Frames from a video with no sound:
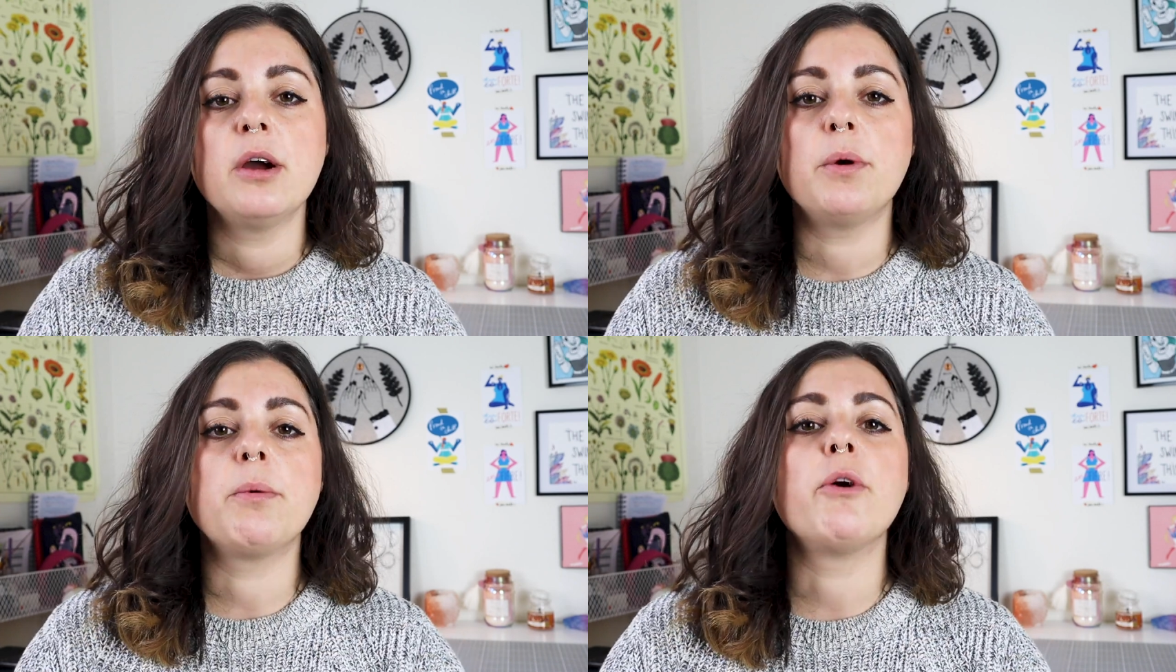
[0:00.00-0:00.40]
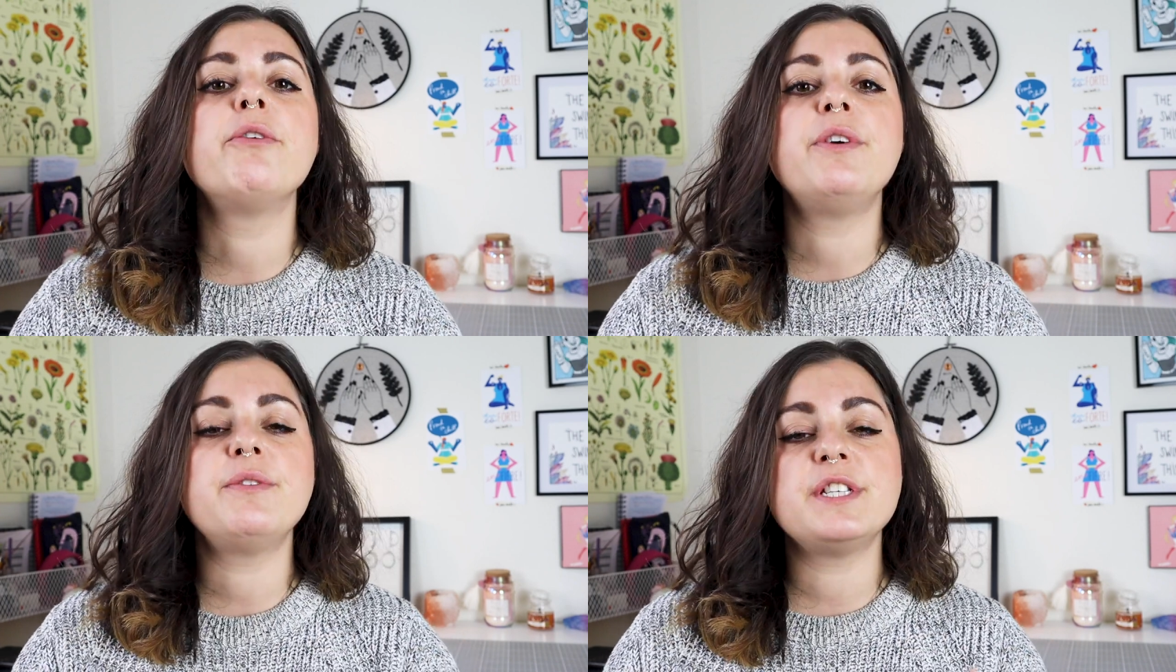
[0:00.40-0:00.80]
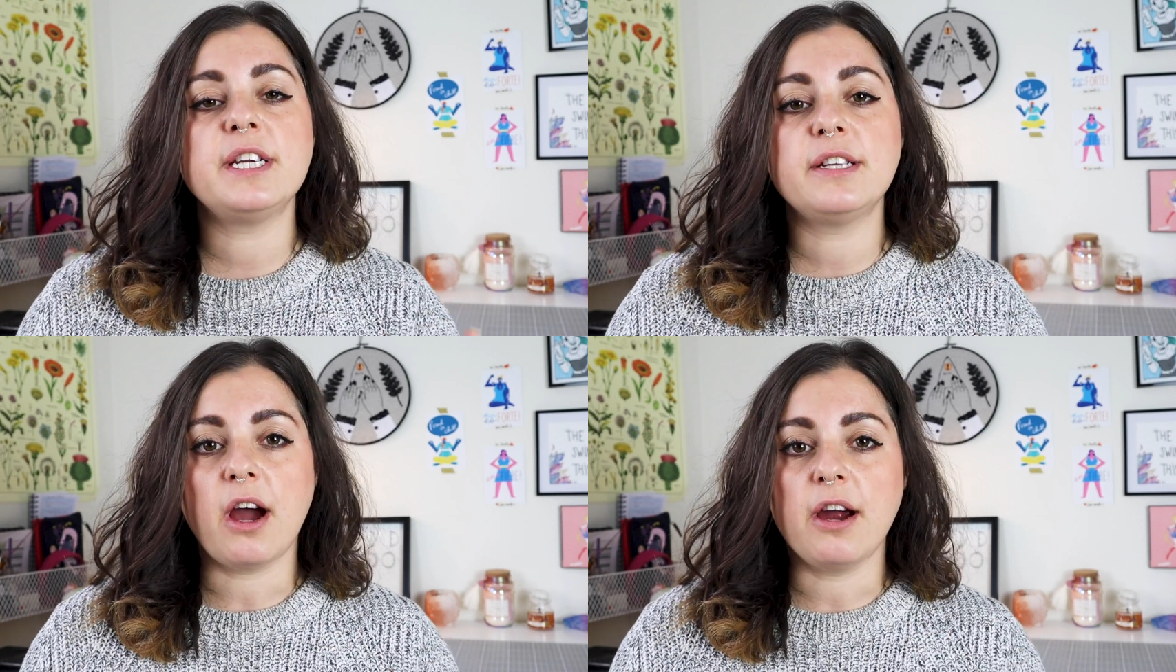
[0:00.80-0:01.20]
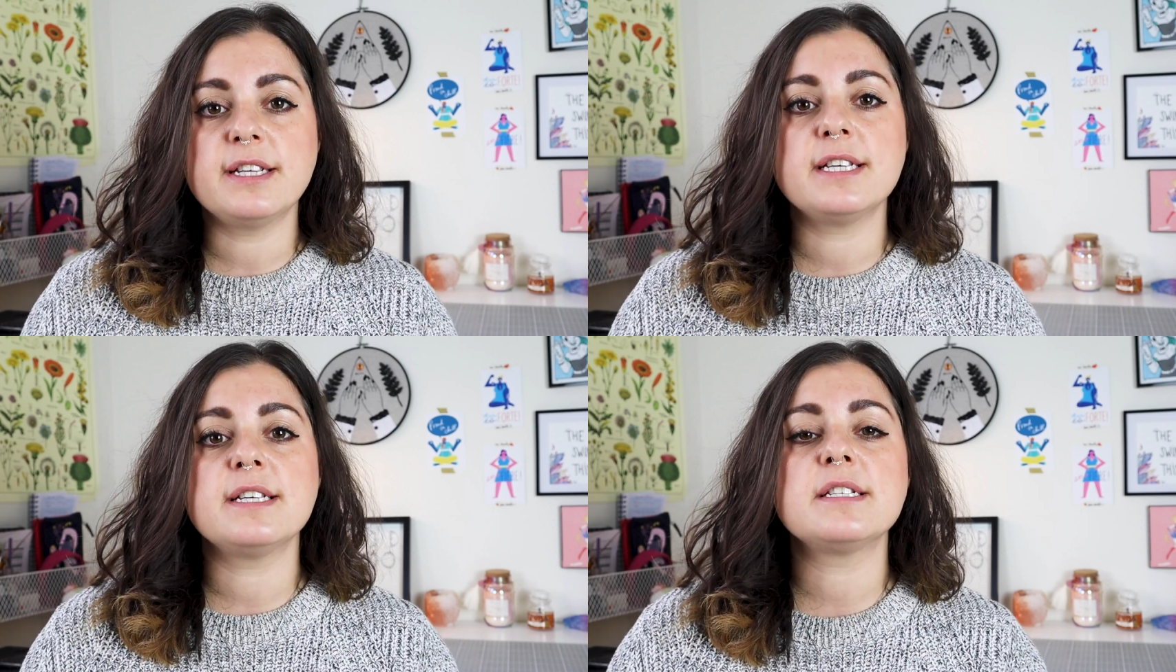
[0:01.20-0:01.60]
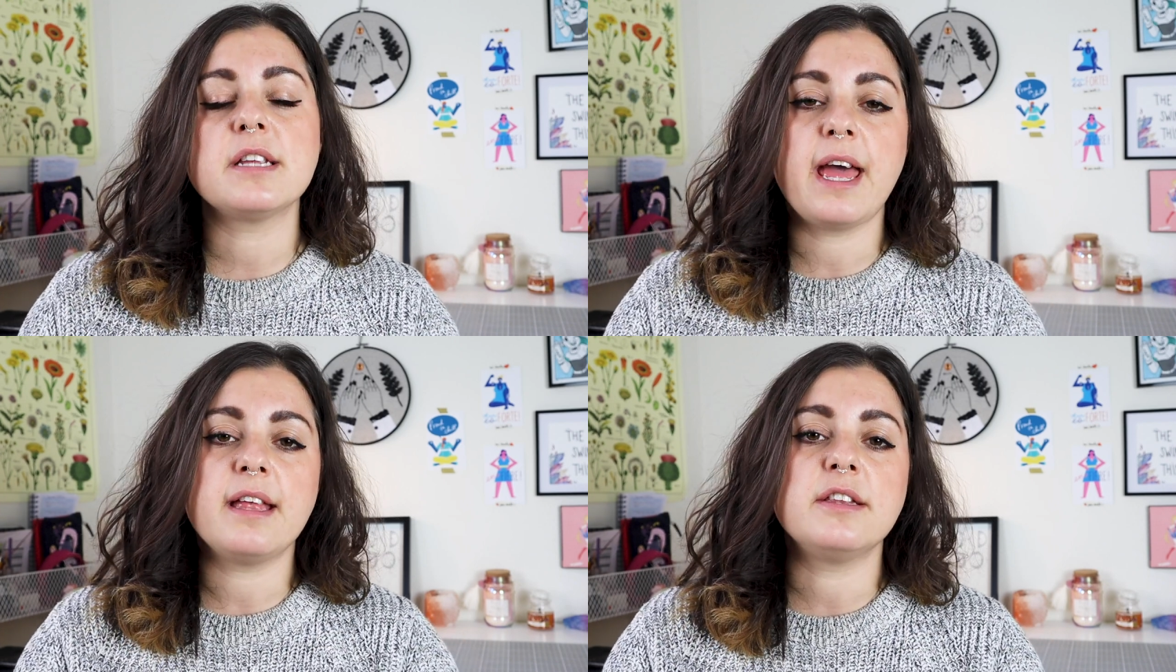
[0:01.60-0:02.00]
We were 15
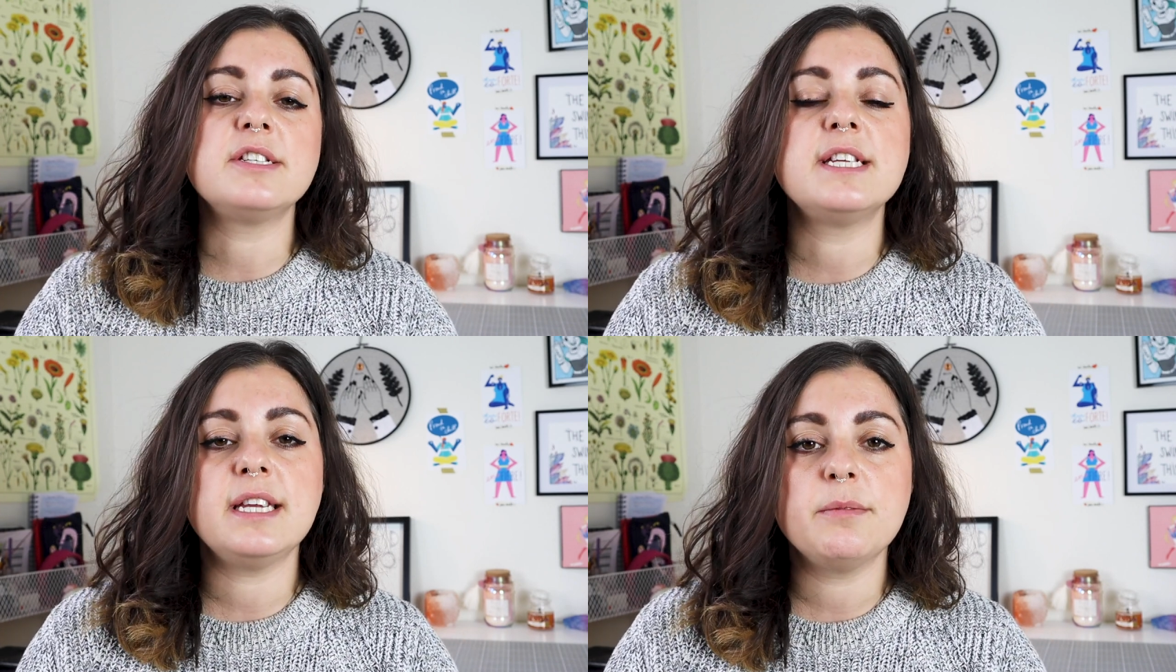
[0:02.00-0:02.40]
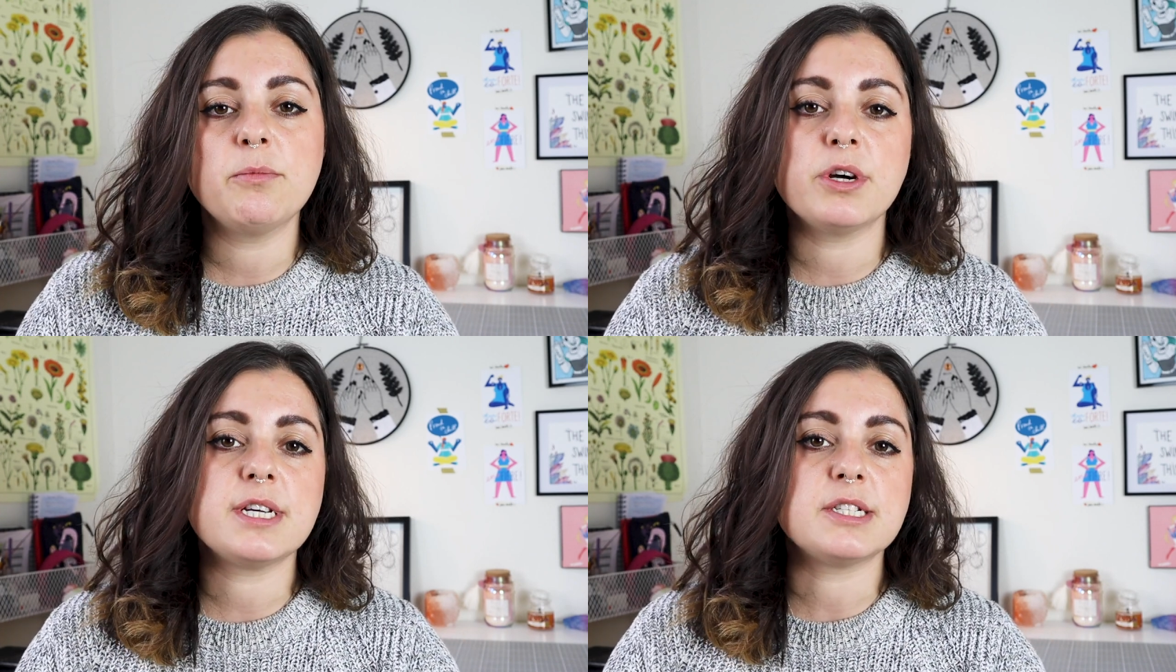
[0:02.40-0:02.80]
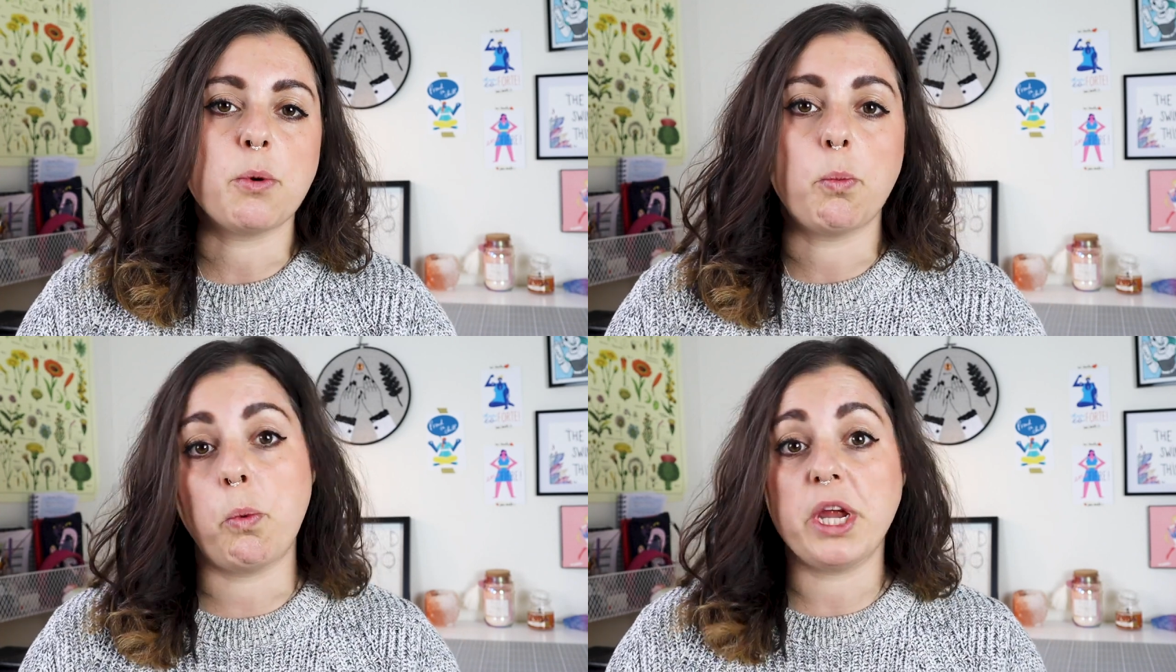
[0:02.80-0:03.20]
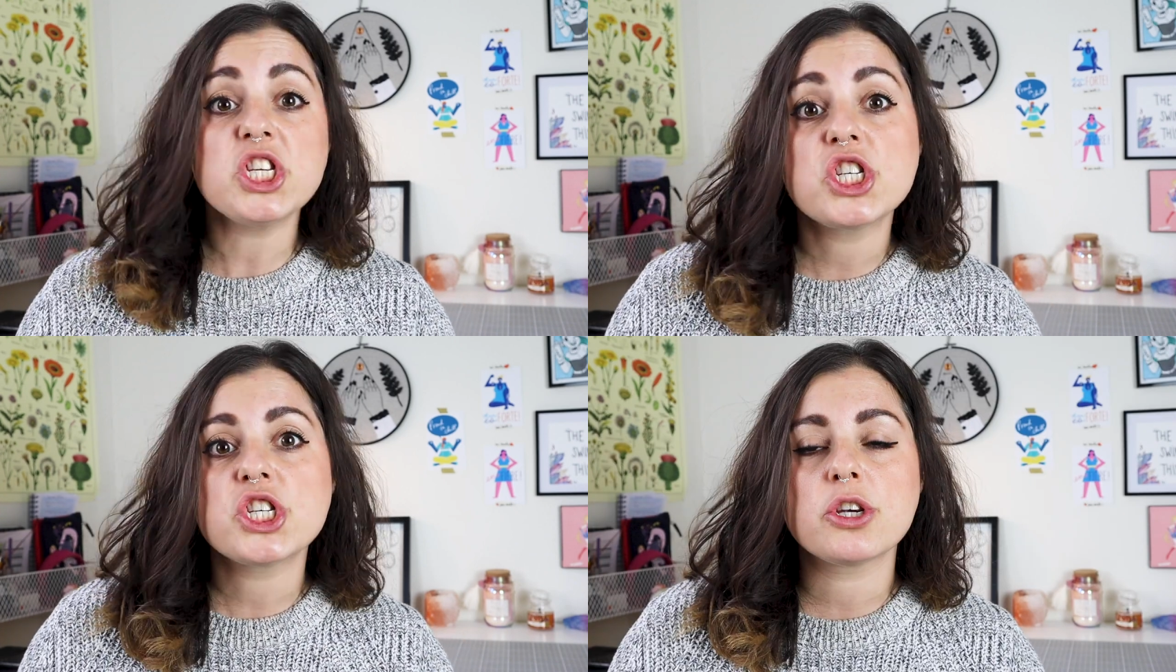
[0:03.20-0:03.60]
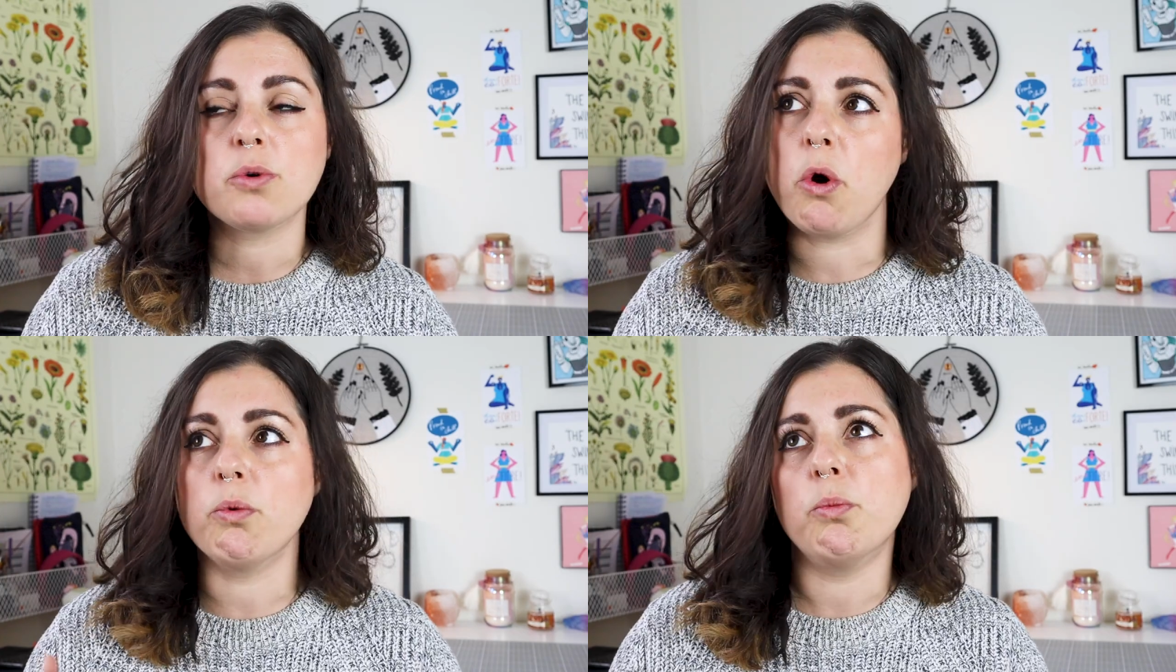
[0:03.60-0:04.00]
artists and the team was witch
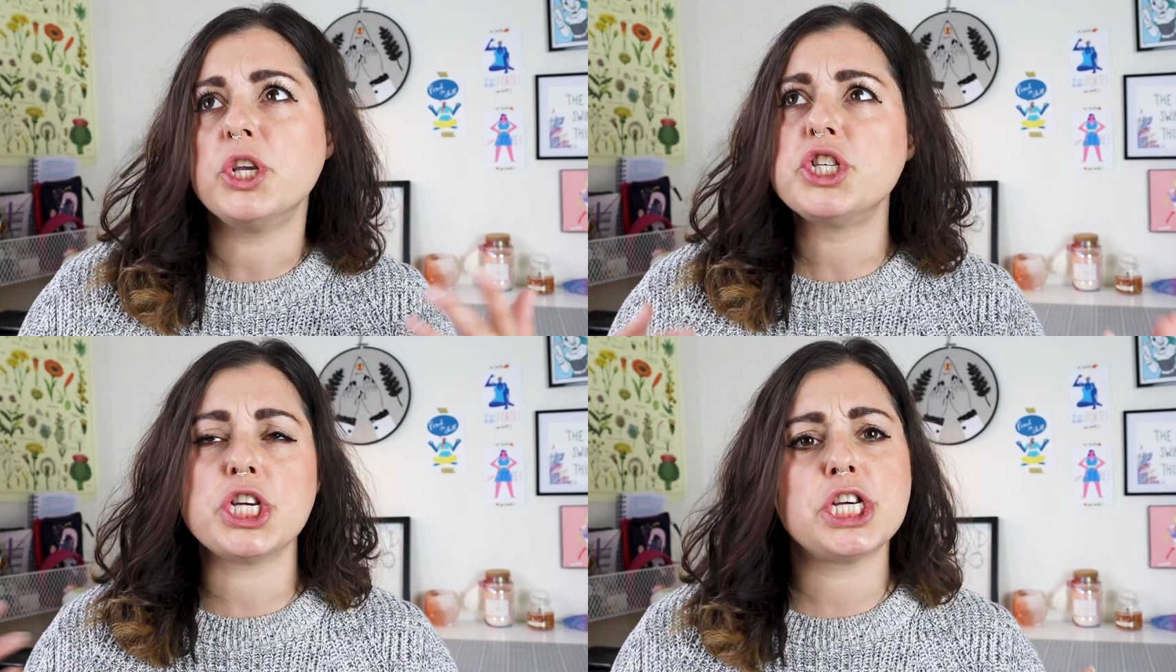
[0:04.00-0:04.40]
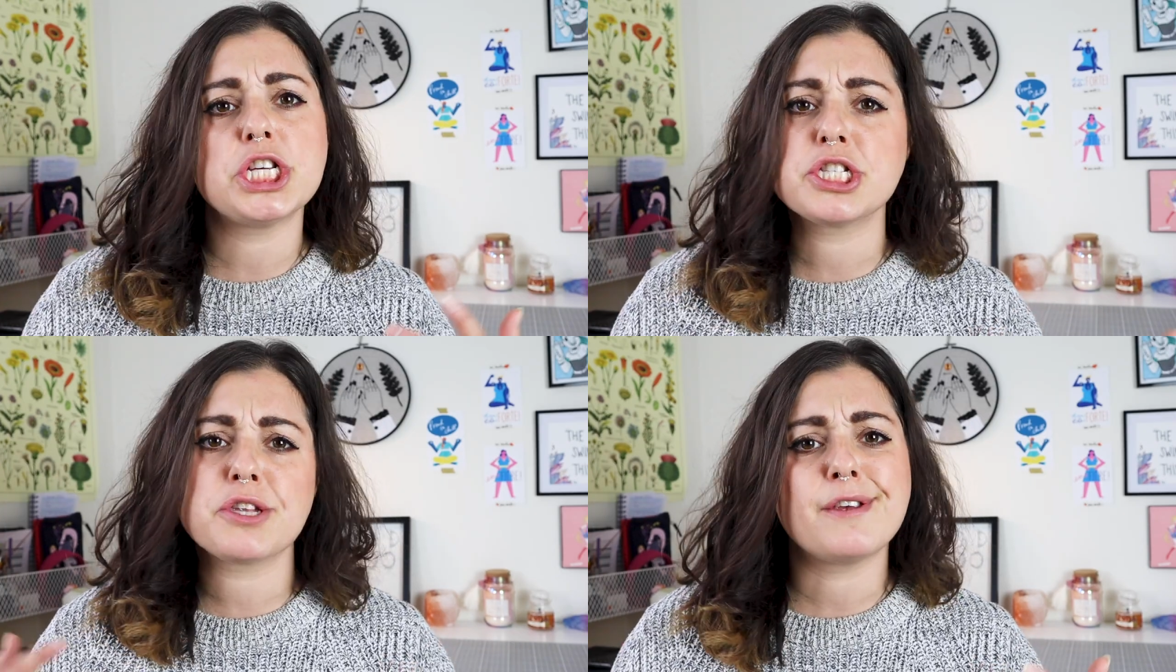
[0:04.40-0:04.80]
or witches,